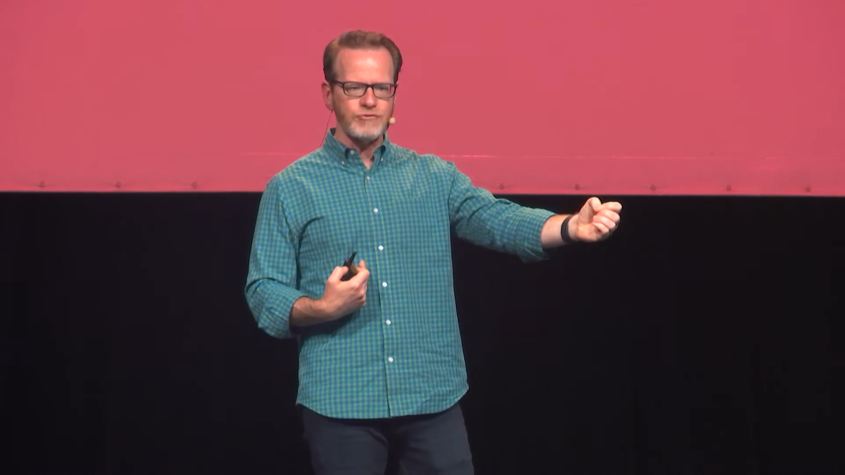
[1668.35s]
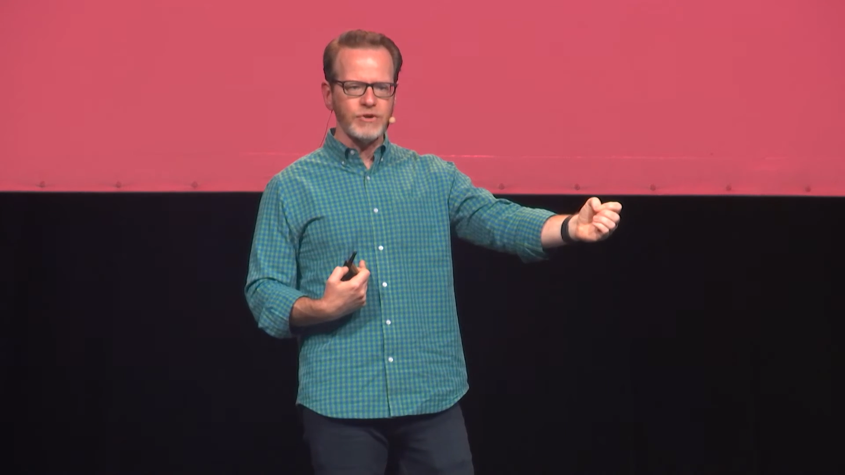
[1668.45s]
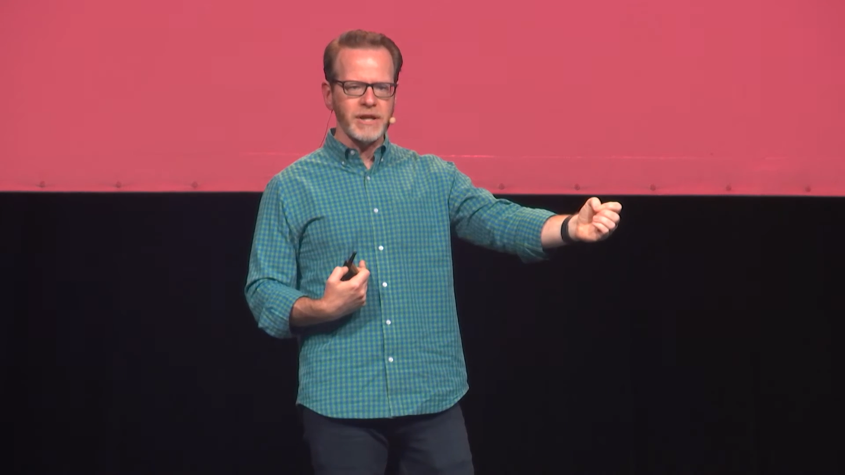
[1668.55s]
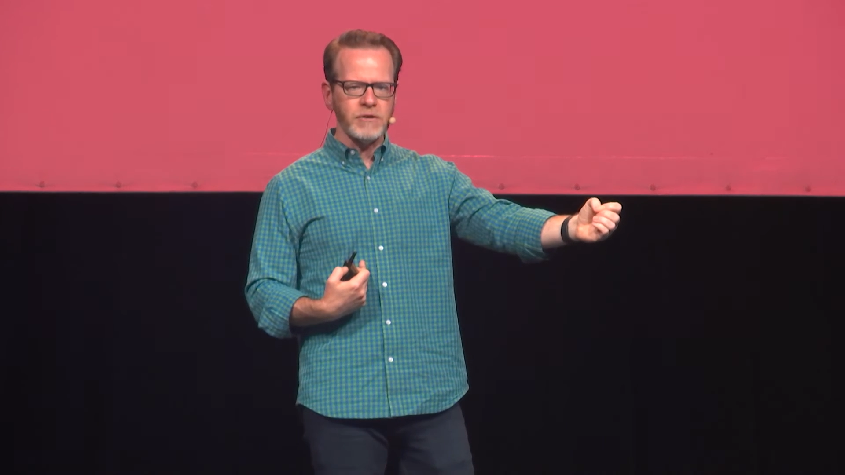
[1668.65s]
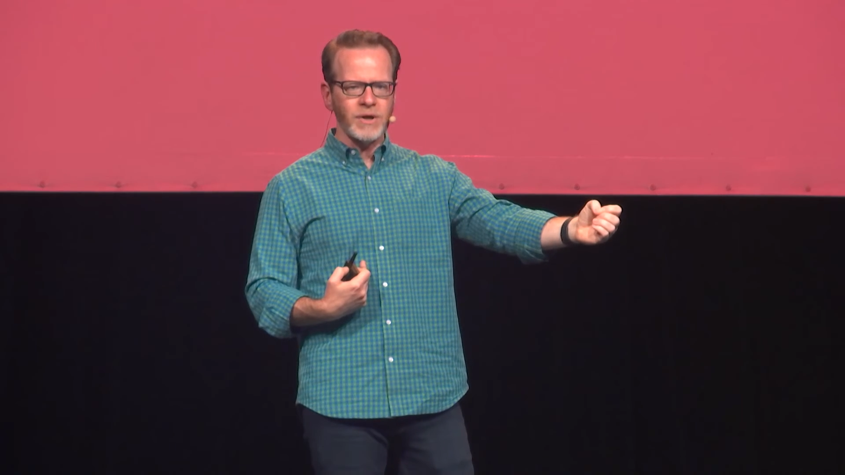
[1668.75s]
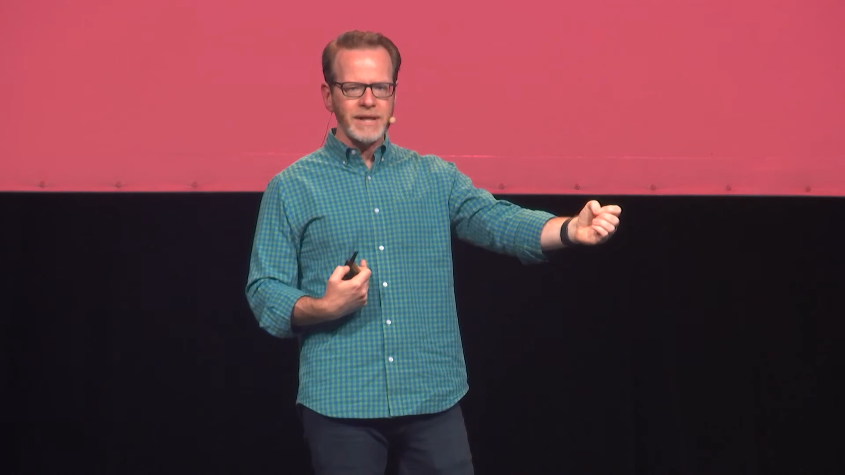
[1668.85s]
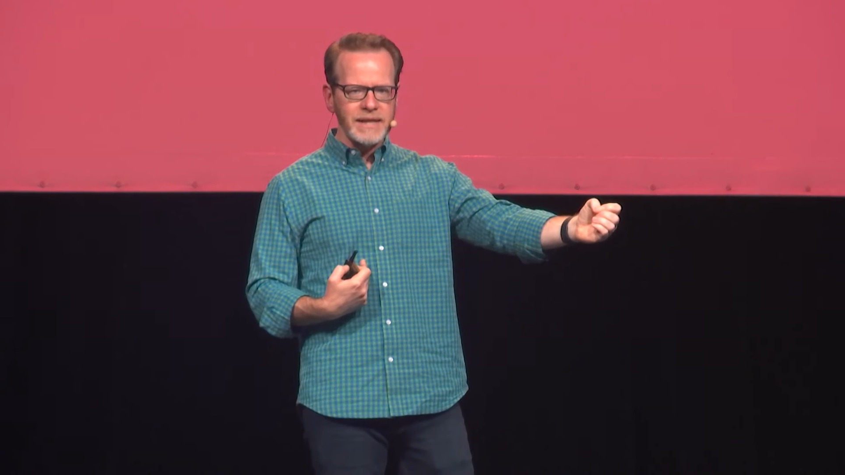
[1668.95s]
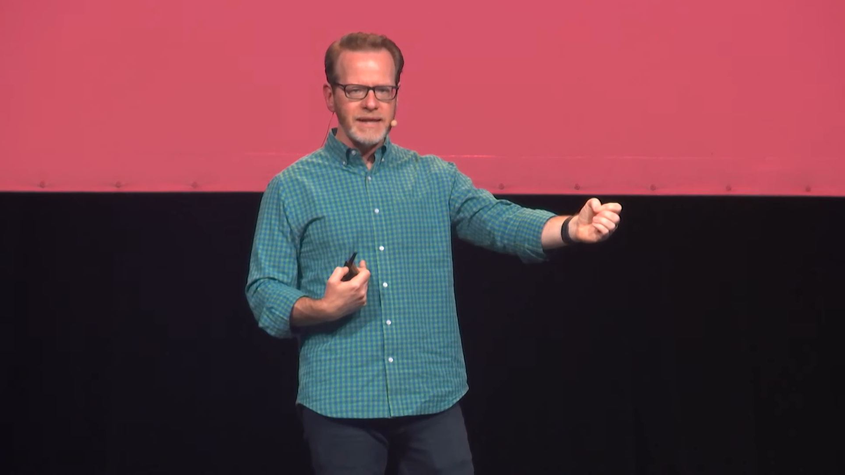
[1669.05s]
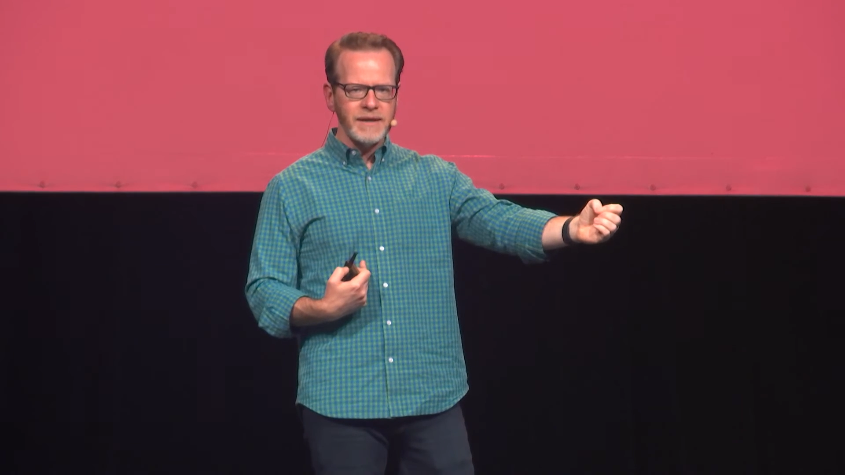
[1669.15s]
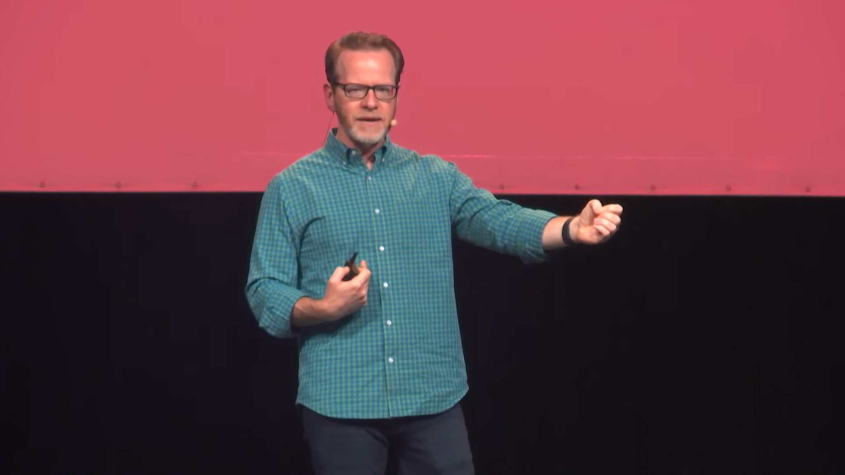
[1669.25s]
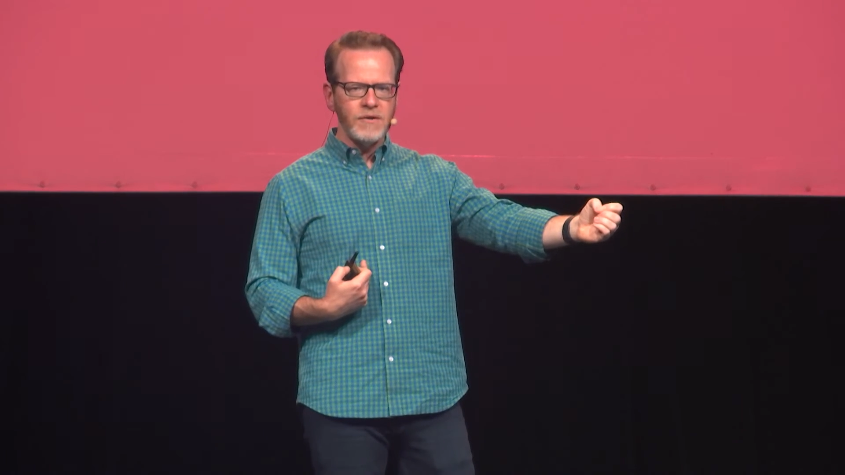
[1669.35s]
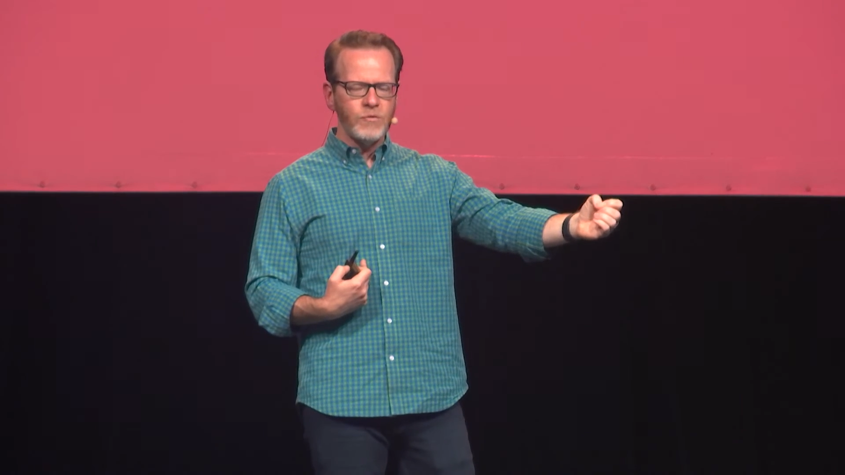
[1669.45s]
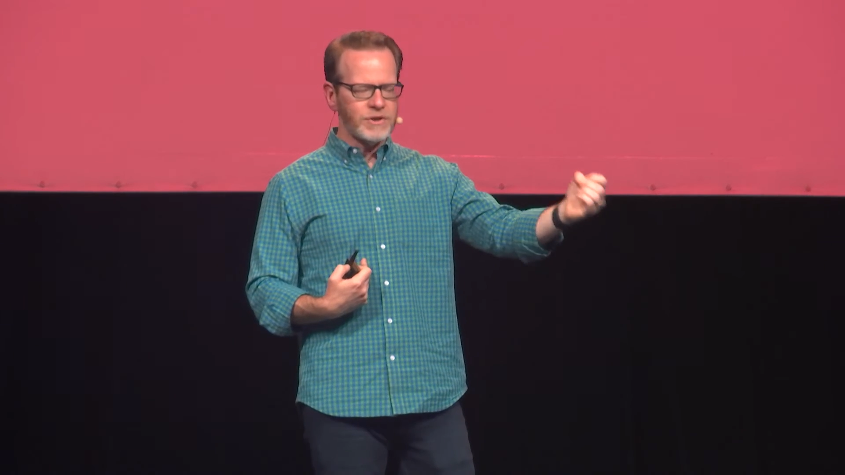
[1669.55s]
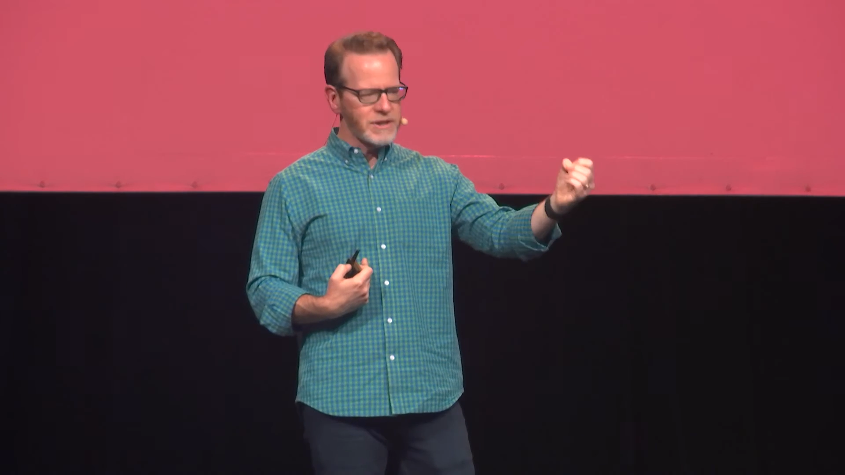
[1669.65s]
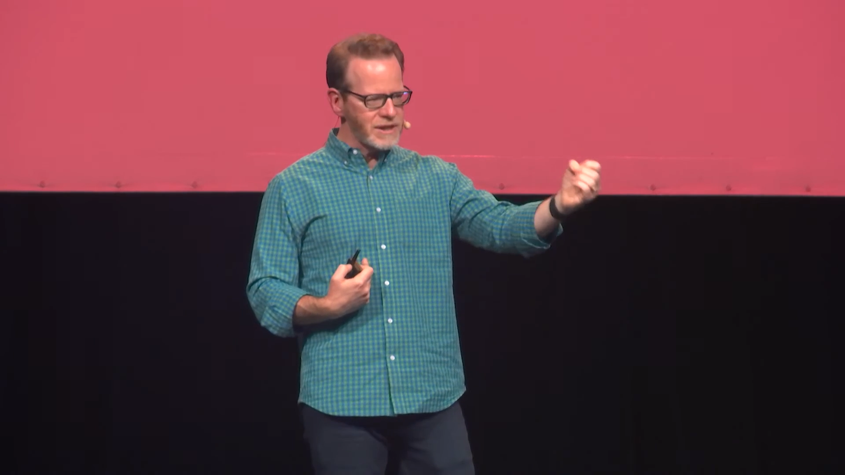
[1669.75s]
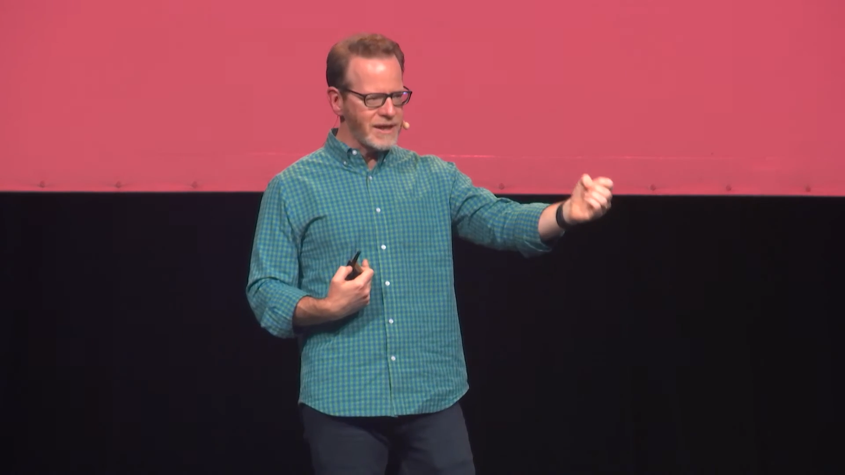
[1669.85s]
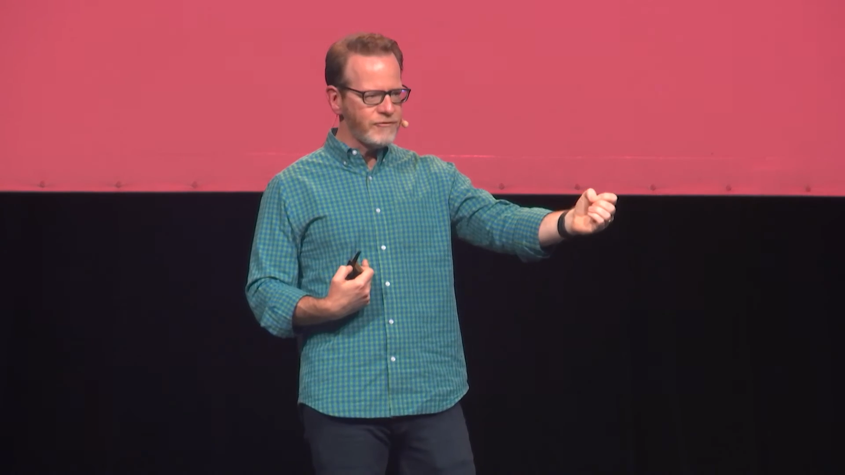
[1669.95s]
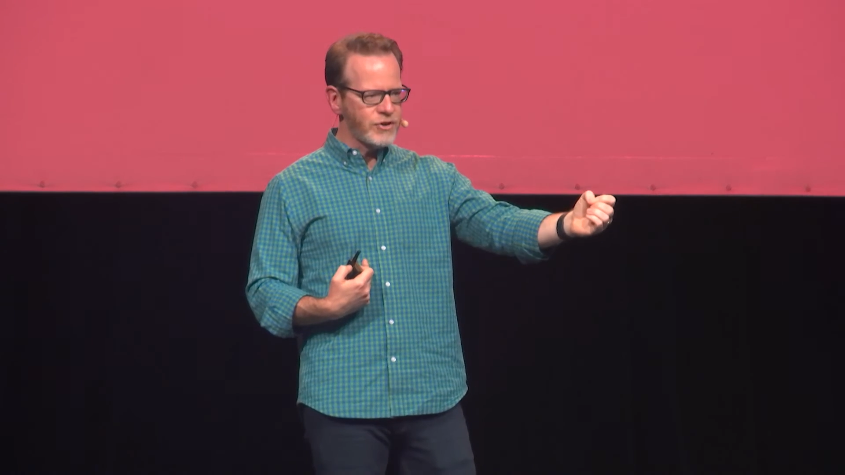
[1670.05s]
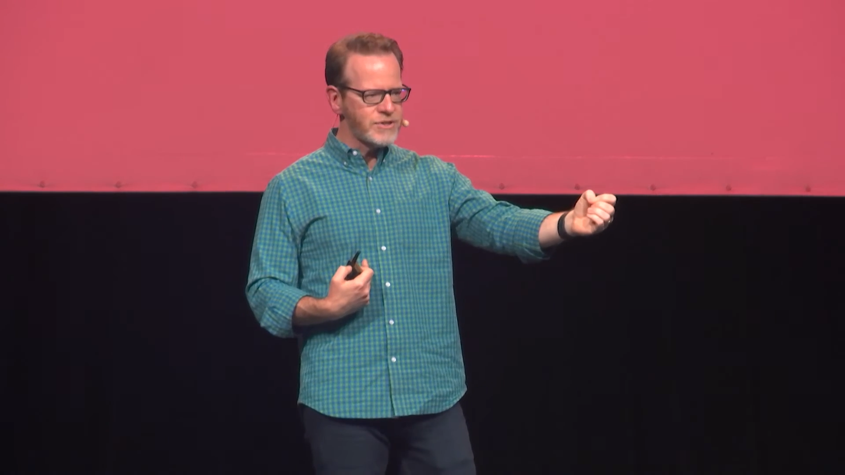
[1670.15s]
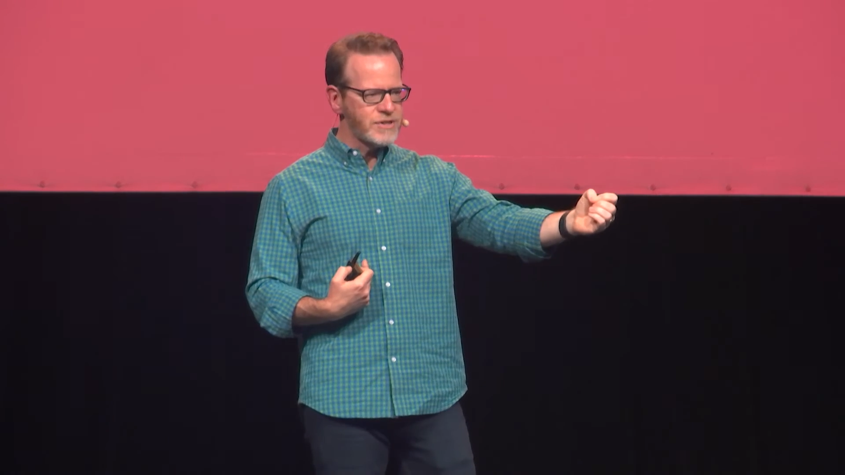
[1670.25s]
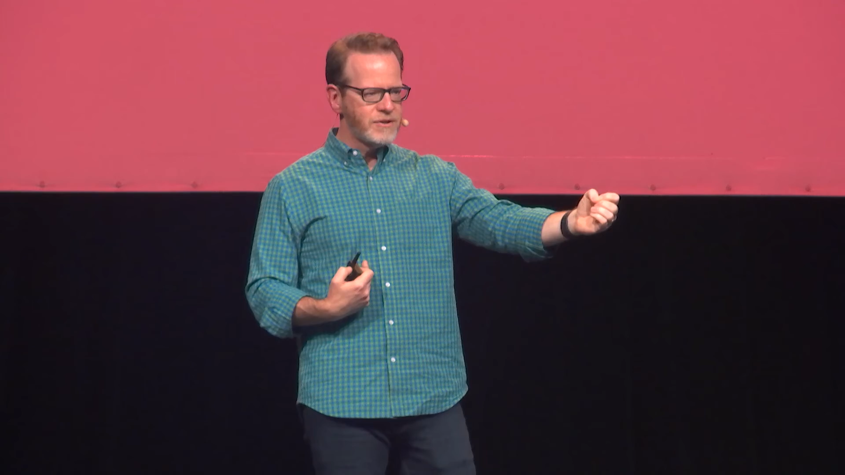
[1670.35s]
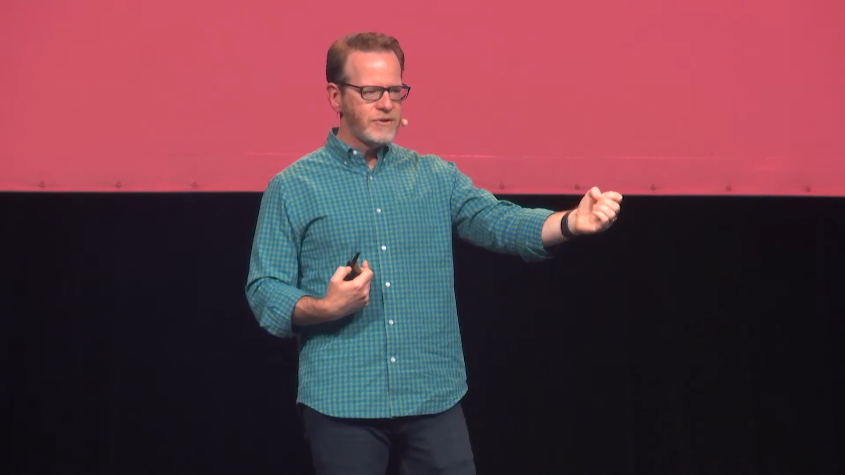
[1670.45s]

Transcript: really quickly with little effort,